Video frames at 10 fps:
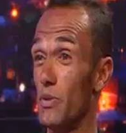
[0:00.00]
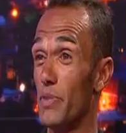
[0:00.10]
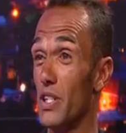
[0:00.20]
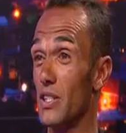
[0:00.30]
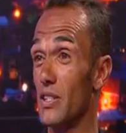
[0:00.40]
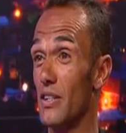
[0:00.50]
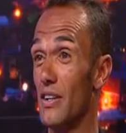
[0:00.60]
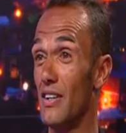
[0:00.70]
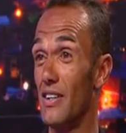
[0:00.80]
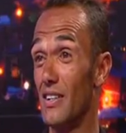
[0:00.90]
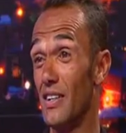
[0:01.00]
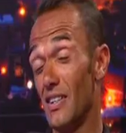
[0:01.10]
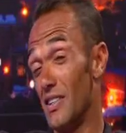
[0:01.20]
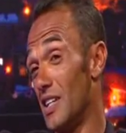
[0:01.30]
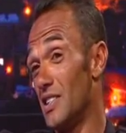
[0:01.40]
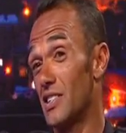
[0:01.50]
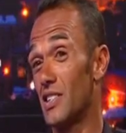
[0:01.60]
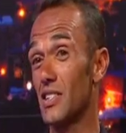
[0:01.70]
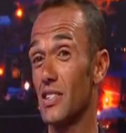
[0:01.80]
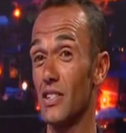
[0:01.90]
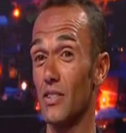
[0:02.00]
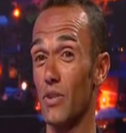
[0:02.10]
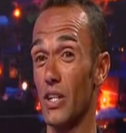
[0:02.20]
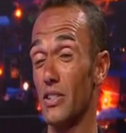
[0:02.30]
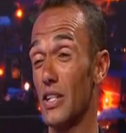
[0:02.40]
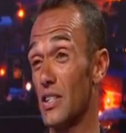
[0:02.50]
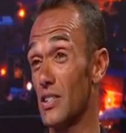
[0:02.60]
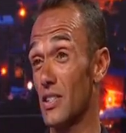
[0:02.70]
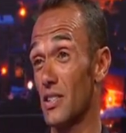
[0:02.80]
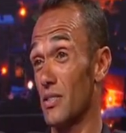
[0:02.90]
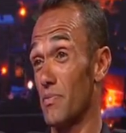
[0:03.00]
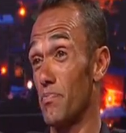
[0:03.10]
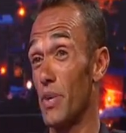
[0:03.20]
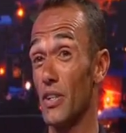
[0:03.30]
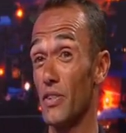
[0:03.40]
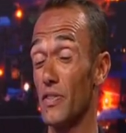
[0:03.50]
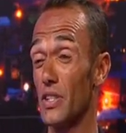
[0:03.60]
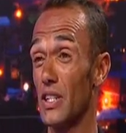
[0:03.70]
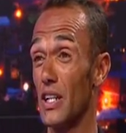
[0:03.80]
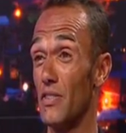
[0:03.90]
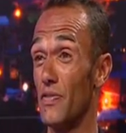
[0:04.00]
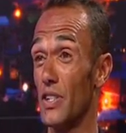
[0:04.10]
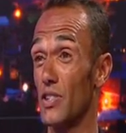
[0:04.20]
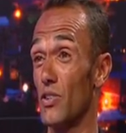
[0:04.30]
present. That is just the one, that's just part of the side effects